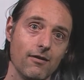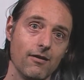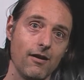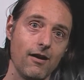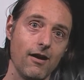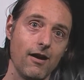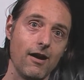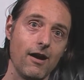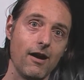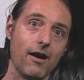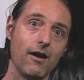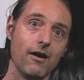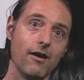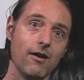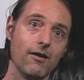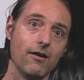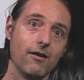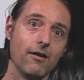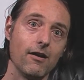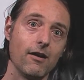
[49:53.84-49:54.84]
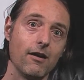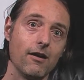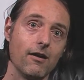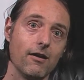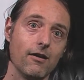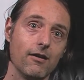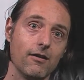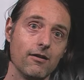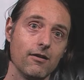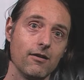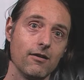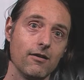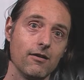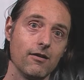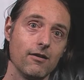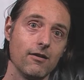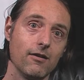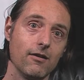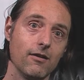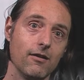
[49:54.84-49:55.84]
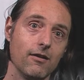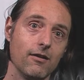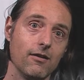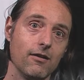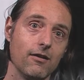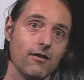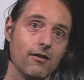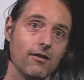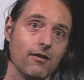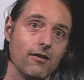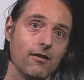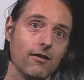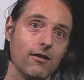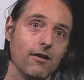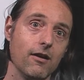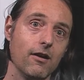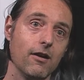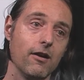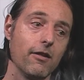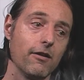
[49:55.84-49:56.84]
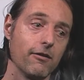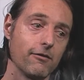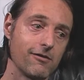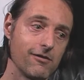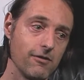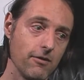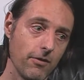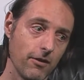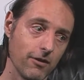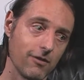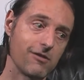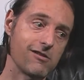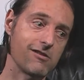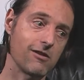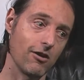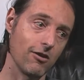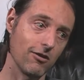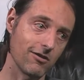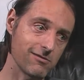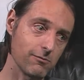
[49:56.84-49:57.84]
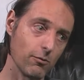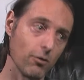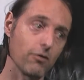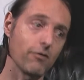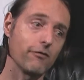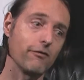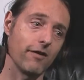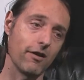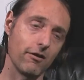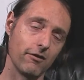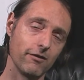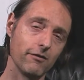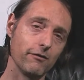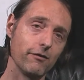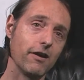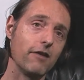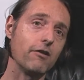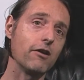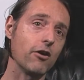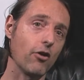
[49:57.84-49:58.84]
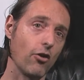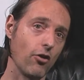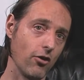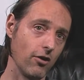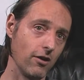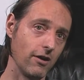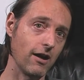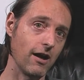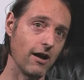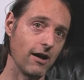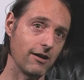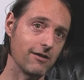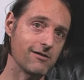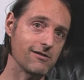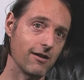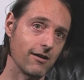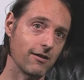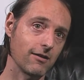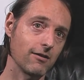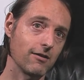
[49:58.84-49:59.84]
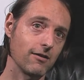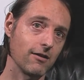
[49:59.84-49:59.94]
In the church, but the church was hijacked. I mean, the church was very, very early hijacked.